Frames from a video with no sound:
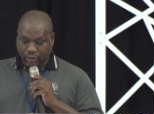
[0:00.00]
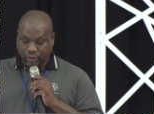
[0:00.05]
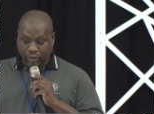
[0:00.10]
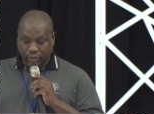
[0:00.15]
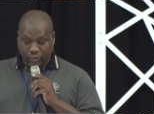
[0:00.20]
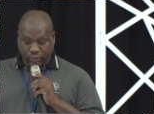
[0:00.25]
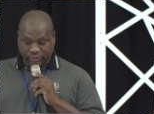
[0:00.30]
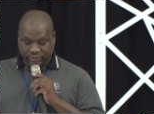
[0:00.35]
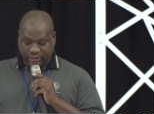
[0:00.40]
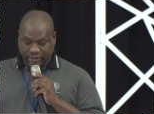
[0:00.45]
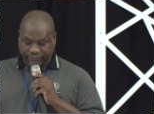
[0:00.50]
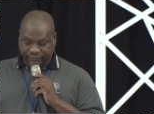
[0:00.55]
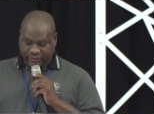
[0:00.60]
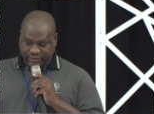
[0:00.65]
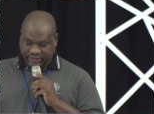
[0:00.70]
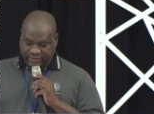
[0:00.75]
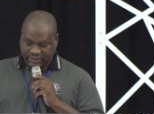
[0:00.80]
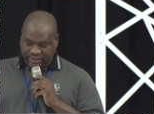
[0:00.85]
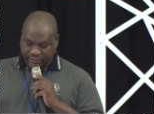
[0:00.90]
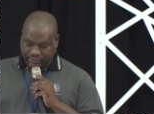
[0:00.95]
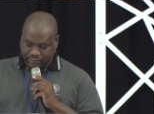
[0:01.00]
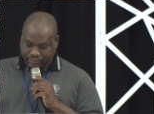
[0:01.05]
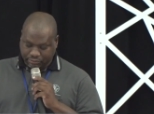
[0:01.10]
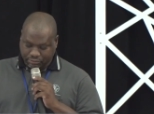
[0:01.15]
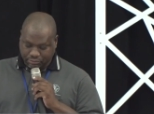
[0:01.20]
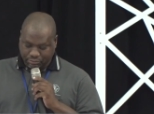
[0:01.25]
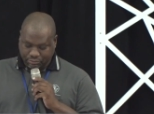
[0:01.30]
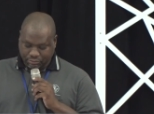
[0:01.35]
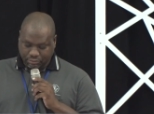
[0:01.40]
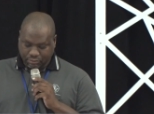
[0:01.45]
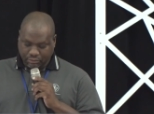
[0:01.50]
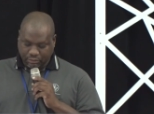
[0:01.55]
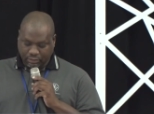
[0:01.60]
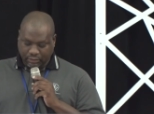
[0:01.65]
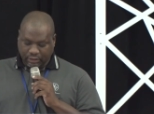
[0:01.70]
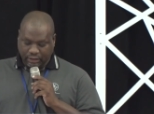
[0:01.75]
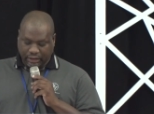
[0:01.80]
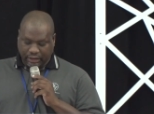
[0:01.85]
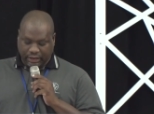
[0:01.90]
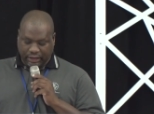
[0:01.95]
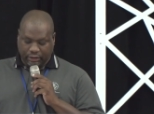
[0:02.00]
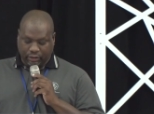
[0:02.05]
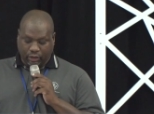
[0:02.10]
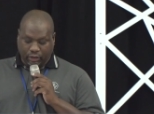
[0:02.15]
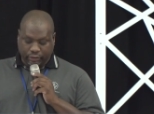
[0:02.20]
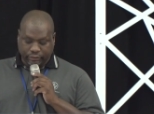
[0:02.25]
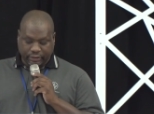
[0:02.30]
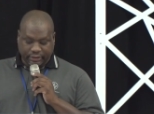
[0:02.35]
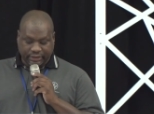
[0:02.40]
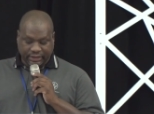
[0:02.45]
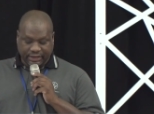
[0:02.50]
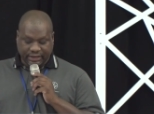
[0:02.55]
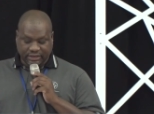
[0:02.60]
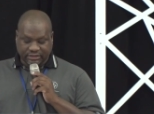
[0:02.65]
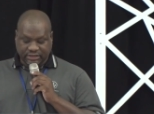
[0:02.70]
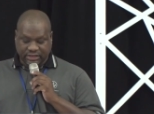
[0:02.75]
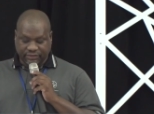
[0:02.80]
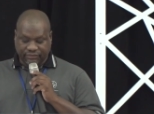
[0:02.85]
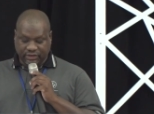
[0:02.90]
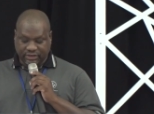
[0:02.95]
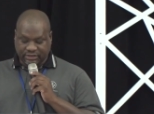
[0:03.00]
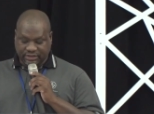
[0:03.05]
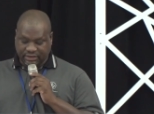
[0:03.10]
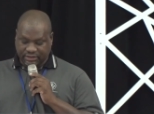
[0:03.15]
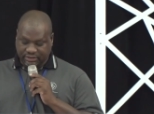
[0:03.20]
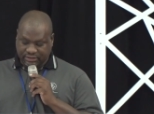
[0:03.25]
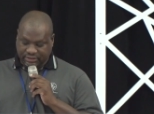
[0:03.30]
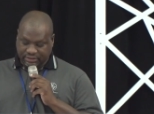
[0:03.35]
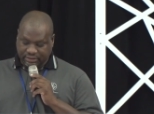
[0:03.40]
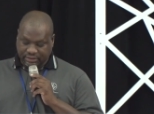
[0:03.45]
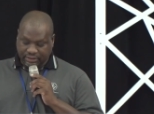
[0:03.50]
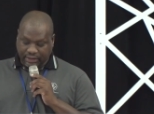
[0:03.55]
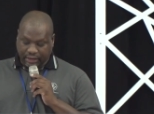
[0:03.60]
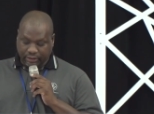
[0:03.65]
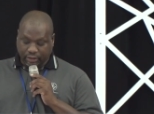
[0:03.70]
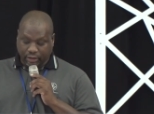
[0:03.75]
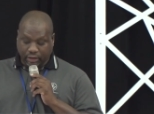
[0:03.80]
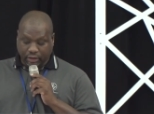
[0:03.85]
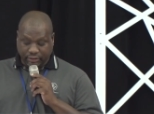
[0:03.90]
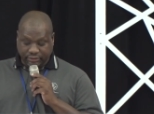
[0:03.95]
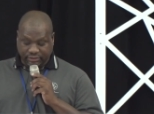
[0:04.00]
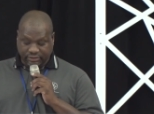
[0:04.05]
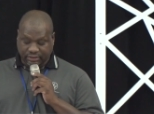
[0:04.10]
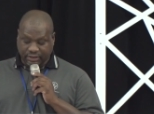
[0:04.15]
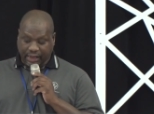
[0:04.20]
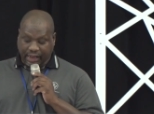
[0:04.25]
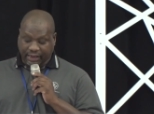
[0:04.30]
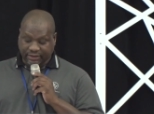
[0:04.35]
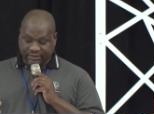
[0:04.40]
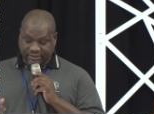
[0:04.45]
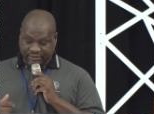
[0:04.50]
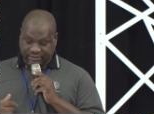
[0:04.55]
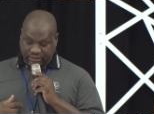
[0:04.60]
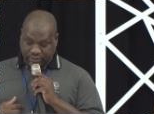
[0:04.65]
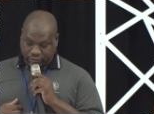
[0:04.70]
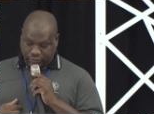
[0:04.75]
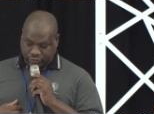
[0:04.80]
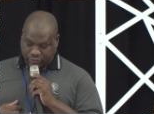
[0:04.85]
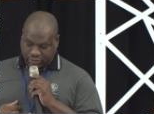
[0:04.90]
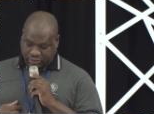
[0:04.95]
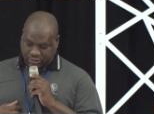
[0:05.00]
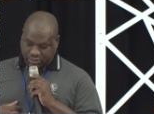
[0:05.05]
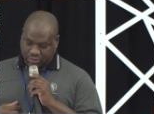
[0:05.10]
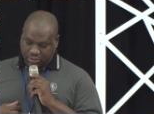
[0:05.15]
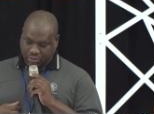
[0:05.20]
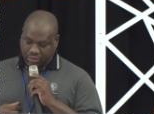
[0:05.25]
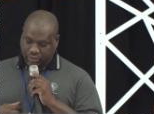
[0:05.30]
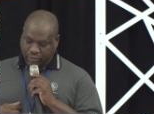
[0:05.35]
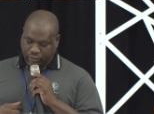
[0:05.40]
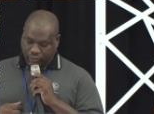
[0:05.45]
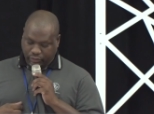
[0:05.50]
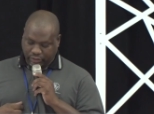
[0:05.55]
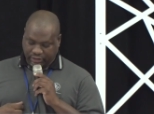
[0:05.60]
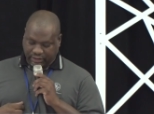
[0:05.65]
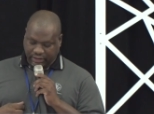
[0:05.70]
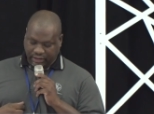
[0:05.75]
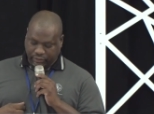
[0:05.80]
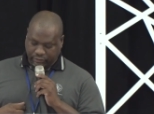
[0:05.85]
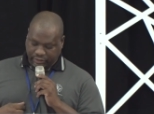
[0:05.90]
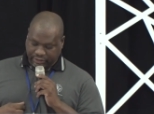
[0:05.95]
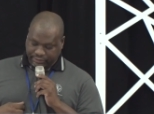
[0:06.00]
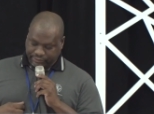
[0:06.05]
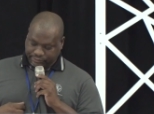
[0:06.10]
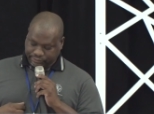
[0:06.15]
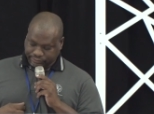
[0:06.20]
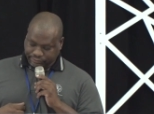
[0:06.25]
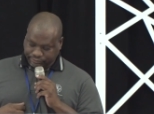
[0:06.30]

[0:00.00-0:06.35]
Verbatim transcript: low self esteem, and other negativities that us as sinners we carry.